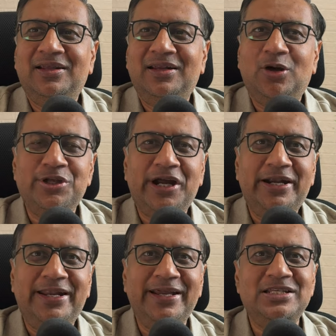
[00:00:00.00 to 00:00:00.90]
Now there are
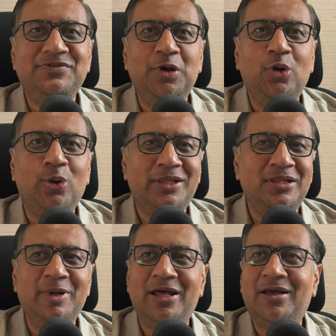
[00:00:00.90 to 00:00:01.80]
days when you look in
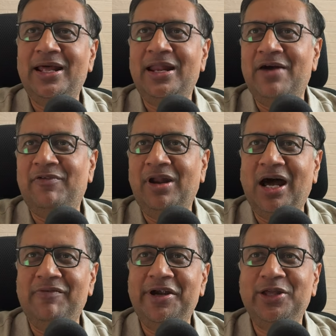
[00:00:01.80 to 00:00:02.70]
the mirror and have a
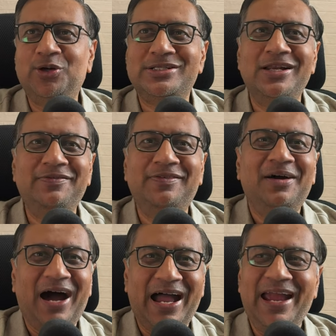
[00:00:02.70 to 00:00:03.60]
laugh at yourself.
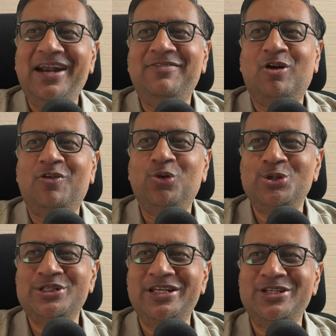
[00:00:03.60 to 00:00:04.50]
I had one of
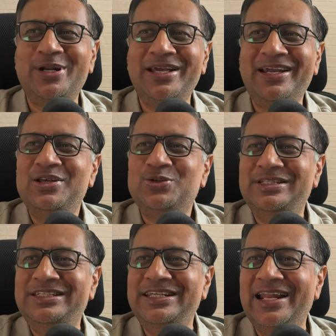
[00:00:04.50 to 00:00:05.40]
those days today. So
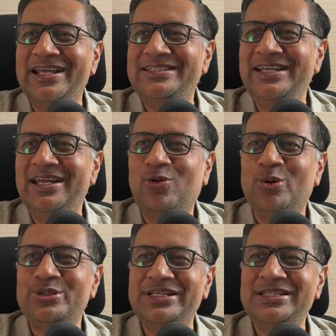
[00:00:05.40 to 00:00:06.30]
GRSC and
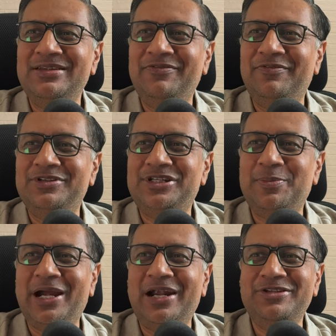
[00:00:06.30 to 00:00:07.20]
Cochin
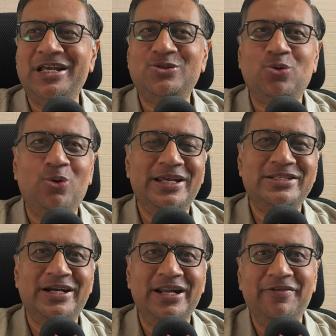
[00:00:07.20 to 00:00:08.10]
Shipyard, which I sold
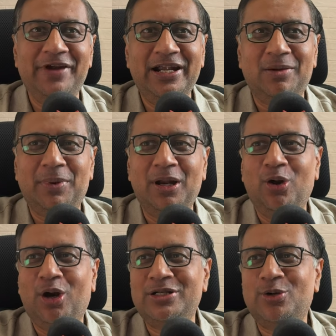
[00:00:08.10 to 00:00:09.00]
yesterday, went up a
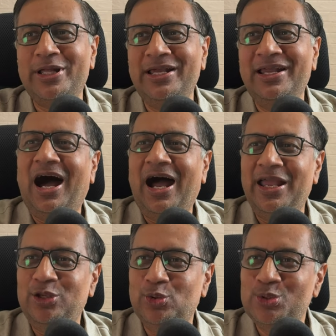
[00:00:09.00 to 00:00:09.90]
lot today. I
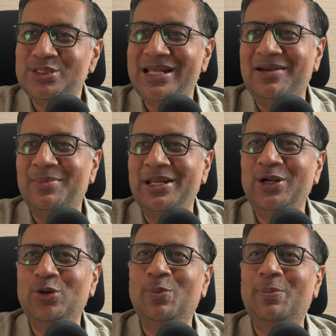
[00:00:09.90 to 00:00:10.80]
used that money
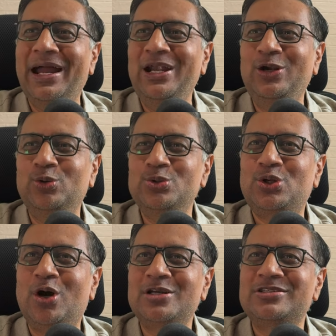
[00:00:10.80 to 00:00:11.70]
to buy two
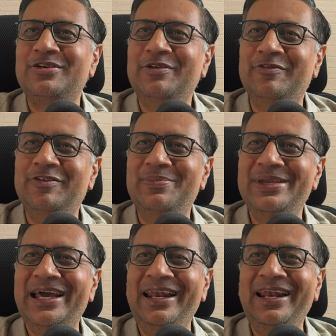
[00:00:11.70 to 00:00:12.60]
stocks,
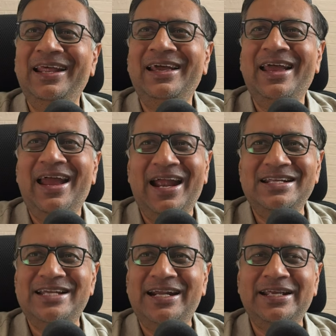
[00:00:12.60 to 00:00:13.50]
VBL and
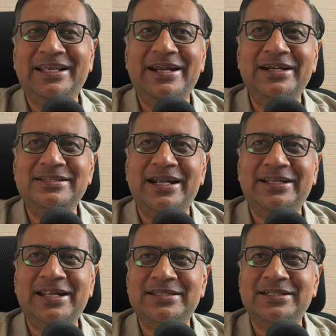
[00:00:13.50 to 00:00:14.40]
Satin Credit.
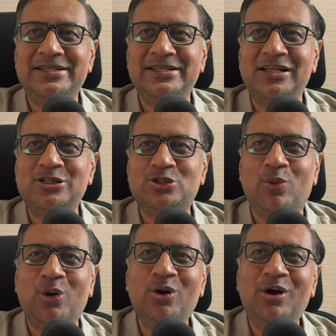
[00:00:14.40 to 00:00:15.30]
Satin has its results
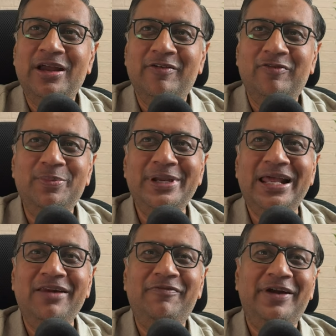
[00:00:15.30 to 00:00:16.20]
tomorrow.
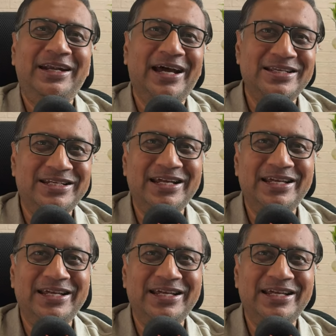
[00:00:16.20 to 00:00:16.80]
VBL, fantastic